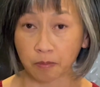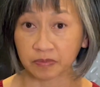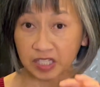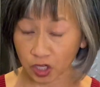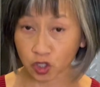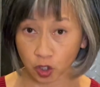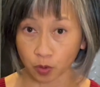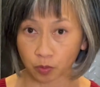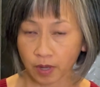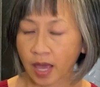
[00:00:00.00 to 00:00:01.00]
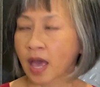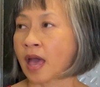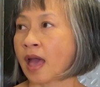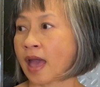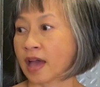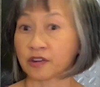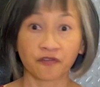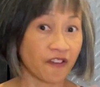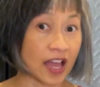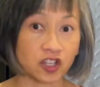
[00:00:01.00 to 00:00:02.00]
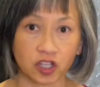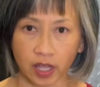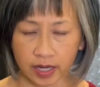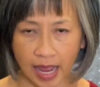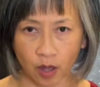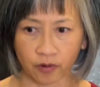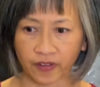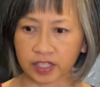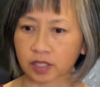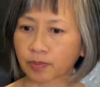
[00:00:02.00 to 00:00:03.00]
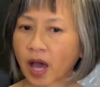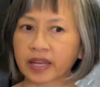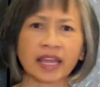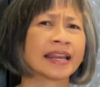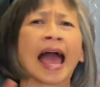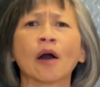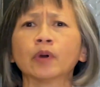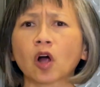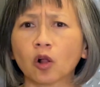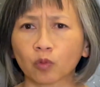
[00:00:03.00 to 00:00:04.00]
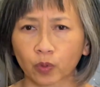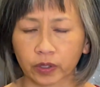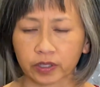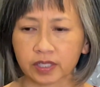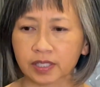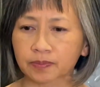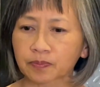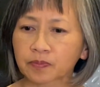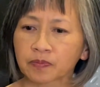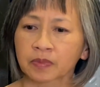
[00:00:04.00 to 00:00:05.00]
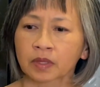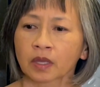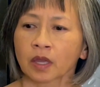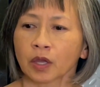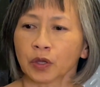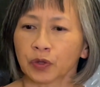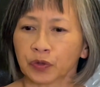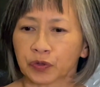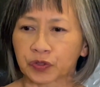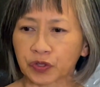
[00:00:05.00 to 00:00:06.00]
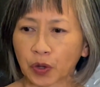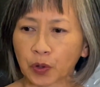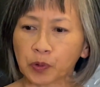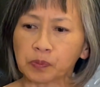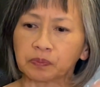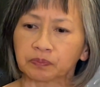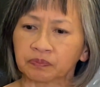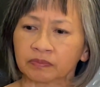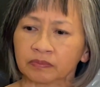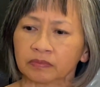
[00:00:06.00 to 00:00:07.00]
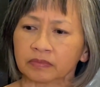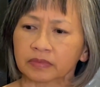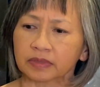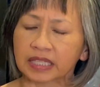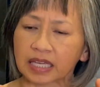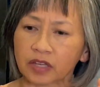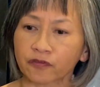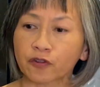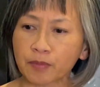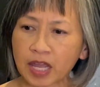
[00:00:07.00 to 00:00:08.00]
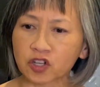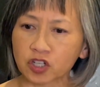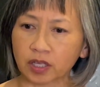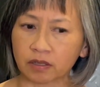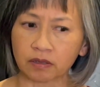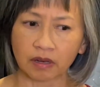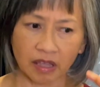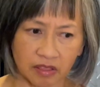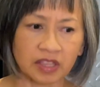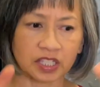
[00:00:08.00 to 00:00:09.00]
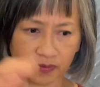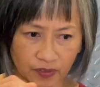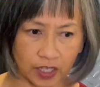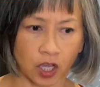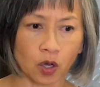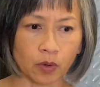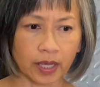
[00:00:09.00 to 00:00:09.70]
tissue and fascia and how it affects the body and how it all works. So the information in this video